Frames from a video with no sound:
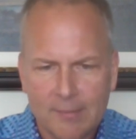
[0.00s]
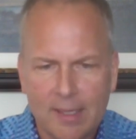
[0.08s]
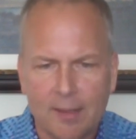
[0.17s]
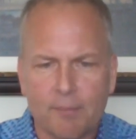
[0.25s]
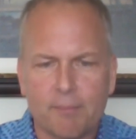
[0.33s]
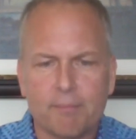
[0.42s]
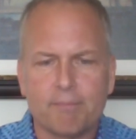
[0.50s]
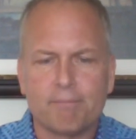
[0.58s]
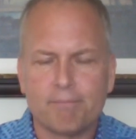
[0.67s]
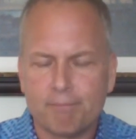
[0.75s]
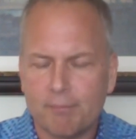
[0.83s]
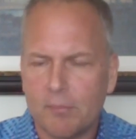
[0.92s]
Yep.
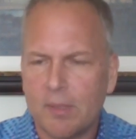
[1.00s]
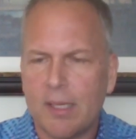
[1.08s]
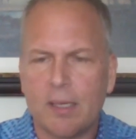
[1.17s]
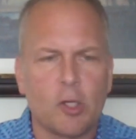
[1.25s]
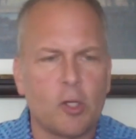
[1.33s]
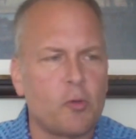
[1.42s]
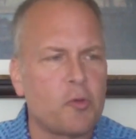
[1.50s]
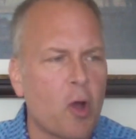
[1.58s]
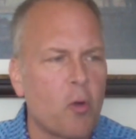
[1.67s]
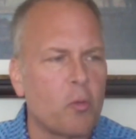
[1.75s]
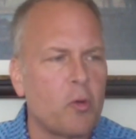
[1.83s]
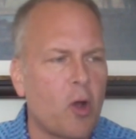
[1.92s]
You
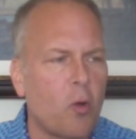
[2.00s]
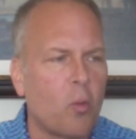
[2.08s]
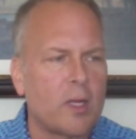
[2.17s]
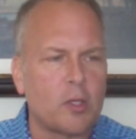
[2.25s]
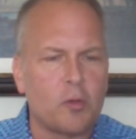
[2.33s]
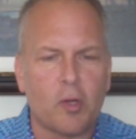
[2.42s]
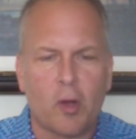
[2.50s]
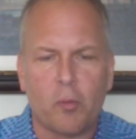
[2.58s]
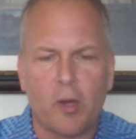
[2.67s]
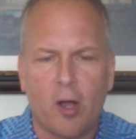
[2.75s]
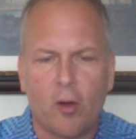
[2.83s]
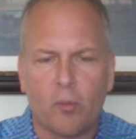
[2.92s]
don't know what you
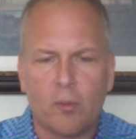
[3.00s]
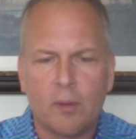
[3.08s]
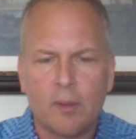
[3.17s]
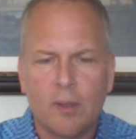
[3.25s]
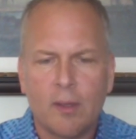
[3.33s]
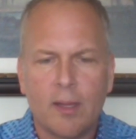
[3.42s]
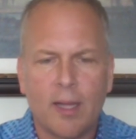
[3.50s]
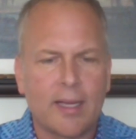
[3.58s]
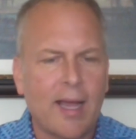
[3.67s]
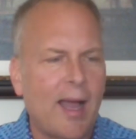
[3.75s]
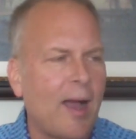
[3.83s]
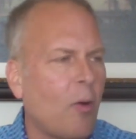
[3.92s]
don't know.
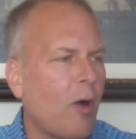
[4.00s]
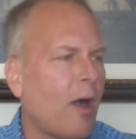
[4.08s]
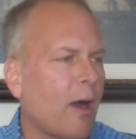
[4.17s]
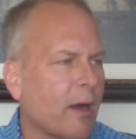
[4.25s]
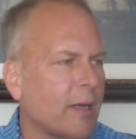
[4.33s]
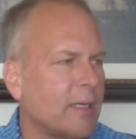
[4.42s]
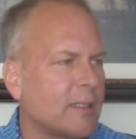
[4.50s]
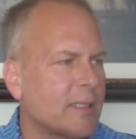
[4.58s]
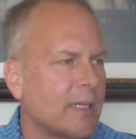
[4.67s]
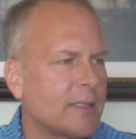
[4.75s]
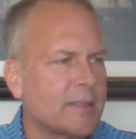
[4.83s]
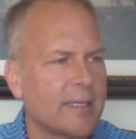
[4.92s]
Like, how hard is
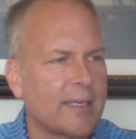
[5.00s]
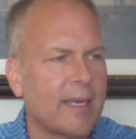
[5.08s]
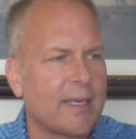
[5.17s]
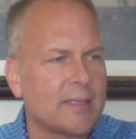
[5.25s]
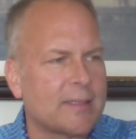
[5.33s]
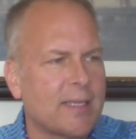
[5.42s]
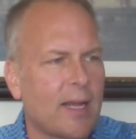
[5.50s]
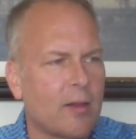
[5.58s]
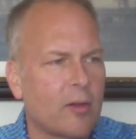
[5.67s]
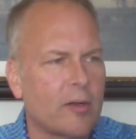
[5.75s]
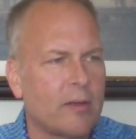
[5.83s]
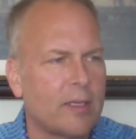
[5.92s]
it to get a
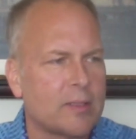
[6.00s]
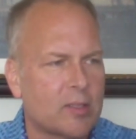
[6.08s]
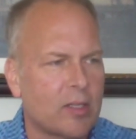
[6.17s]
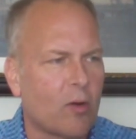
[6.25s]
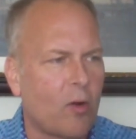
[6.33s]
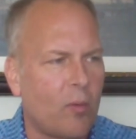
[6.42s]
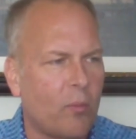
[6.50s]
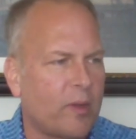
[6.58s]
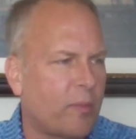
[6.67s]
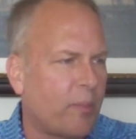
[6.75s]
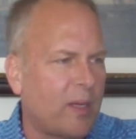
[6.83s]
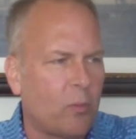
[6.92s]
seller to list their home
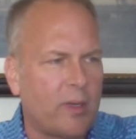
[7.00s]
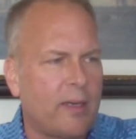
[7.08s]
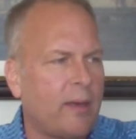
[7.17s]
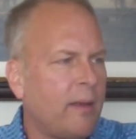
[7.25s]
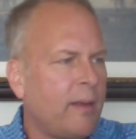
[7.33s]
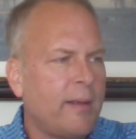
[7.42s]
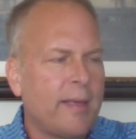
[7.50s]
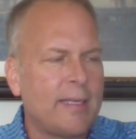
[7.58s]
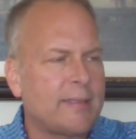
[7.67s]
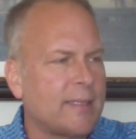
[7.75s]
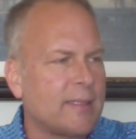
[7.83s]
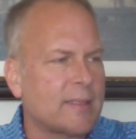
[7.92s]
with me when
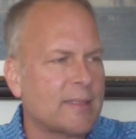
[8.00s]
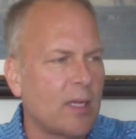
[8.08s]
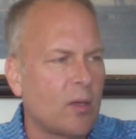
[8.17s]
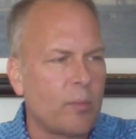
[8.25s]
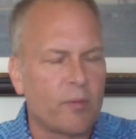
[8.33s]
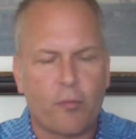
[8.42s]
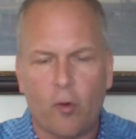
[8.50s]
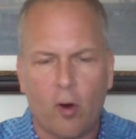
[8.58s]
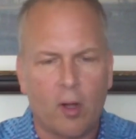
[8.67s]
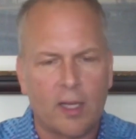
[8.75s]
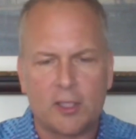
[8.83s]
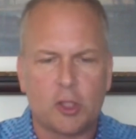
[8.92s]
it didn't sell before?
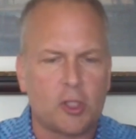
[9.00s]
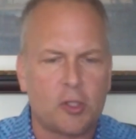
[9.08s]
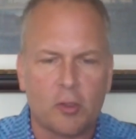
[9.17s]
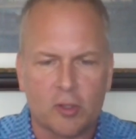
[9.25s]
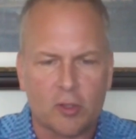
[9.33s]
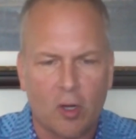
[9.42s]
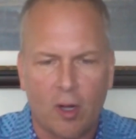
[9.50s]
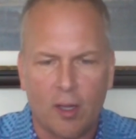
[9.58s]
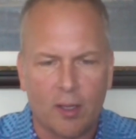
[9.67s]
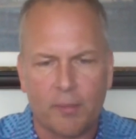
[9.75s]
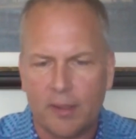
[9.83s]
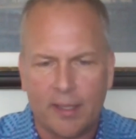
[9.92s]
All I should do is call
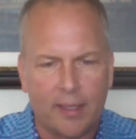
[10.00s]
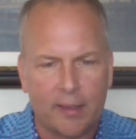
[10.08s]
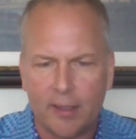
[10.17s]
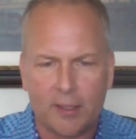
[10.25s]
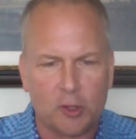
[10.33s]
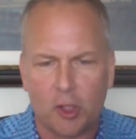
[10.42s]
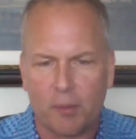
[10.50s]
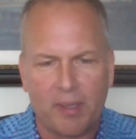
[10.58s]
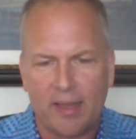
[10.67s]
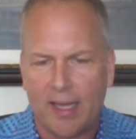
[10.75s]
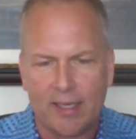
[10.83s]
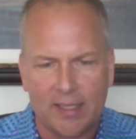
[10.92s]
them and they, it should be
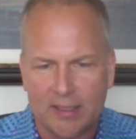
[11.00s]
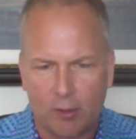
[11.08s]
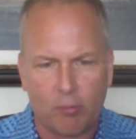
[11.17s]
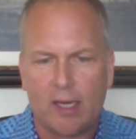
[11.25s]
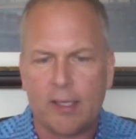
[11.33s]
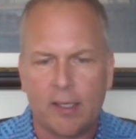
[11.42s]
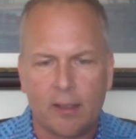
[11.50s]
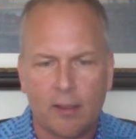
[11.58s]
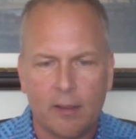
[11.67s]
that easy, right?